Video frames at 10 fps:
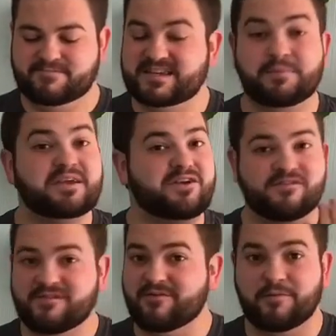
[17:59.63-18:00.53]
Tell me
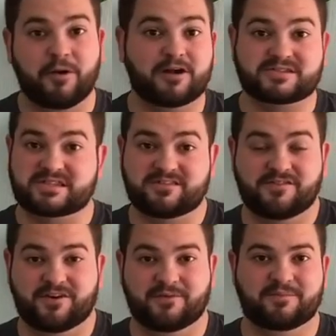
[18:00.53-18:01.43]
your favorite parts of the
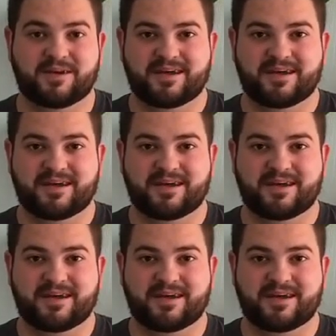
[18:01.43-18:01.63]
film.